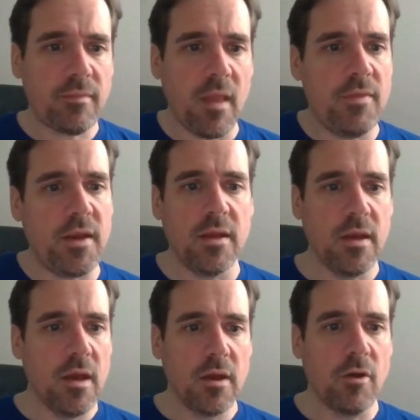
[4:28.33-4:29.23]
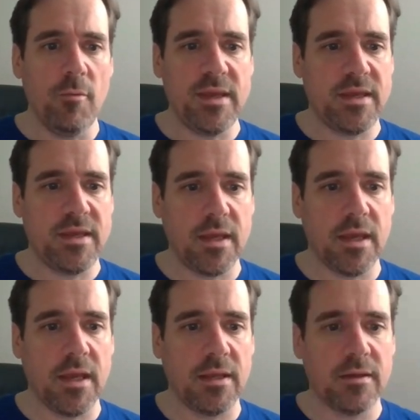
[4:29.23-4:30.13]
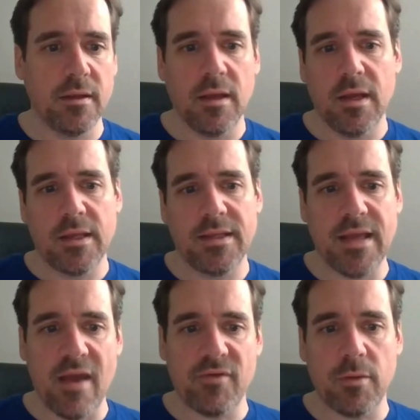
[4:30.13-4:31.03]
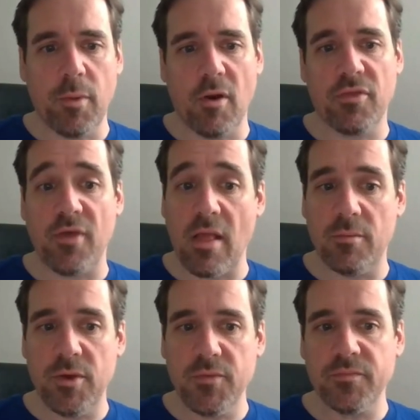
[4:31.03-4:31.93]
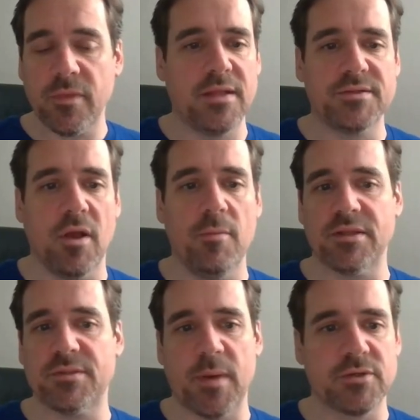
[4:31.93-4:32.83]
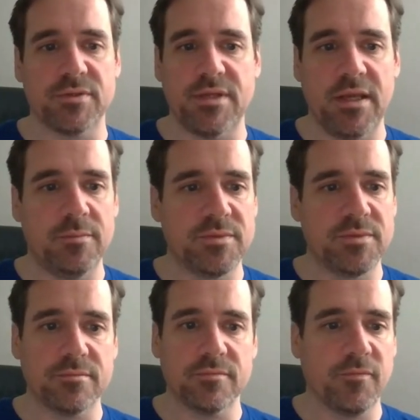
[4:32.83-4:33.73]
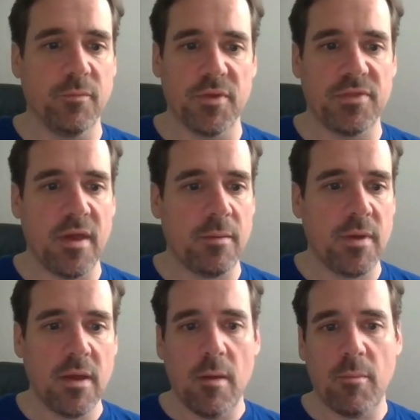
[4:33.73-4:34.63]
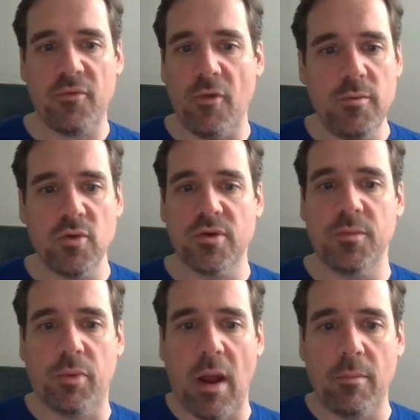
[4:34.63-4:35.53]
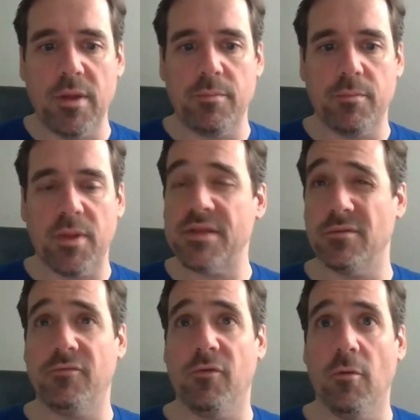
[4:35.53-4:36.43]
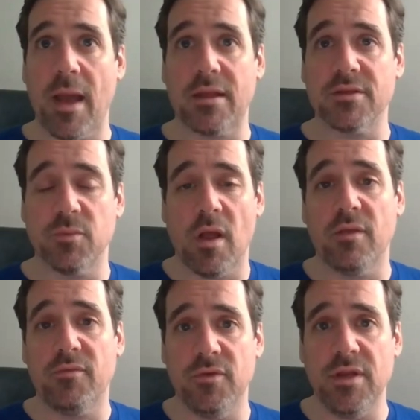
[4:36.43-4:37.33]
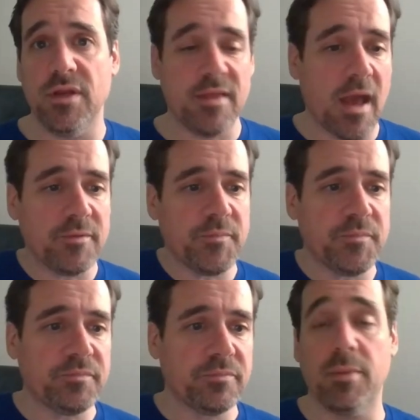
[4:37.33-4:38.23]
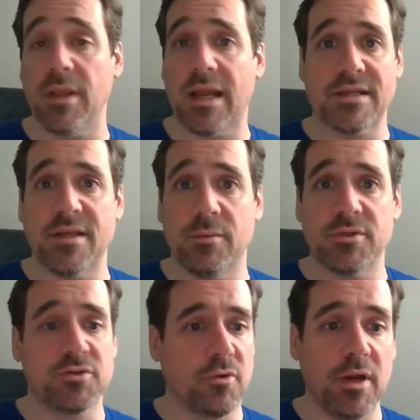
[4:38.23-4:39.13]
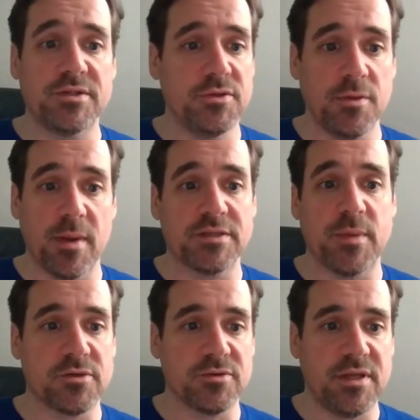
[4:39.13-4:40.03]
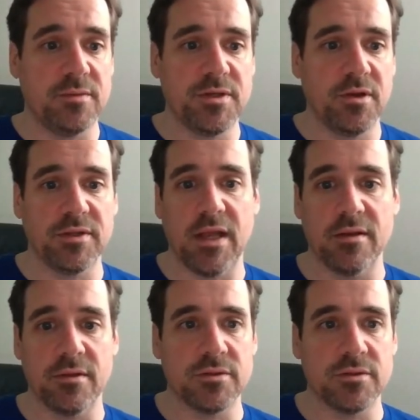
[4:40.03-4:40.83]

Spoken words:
And then Kobe King and Gavin Bartholomew. It's all about special teams with them. Bartholomew could probably play some fullback as well if you need that. But like I said with Detroit, it's usually about special teams here at the end of the